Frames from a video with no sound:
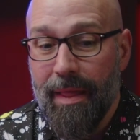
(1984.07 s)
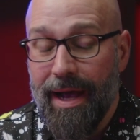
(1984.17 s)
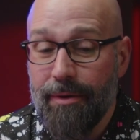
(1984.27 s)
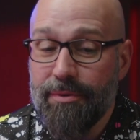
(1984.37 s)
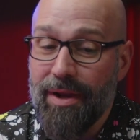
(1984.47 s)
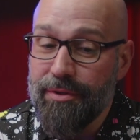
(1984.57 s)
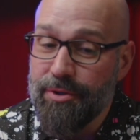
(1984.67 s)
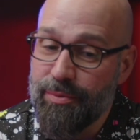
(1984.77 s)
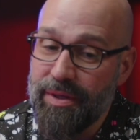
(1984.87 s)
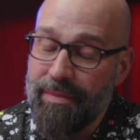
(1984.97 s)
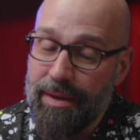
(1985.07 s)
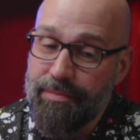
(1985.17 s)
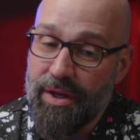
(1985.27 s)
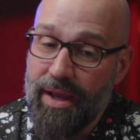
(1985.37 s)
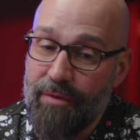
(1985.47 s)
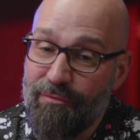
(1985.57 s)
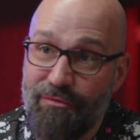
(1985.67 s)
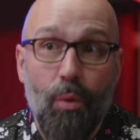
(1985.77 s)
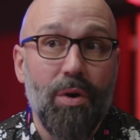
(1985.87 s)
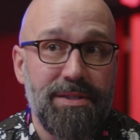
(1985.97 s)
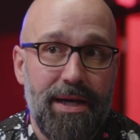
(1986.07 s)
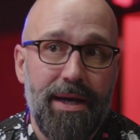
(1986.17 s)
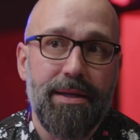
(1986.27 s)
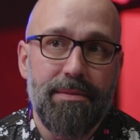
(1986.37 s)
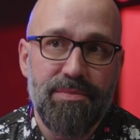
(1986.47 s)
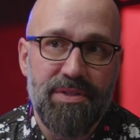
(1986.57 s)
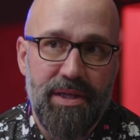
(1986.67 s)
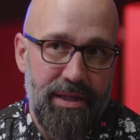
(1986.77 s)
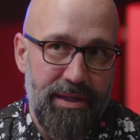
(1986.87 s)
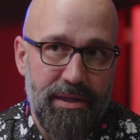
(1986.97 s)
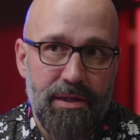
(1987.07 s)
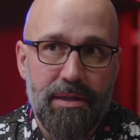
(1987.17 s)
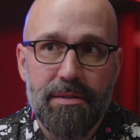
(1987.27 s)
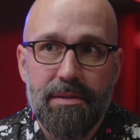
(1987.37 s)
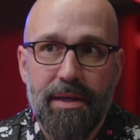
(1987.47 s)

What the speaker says: I would rather you read my book 4 times in a year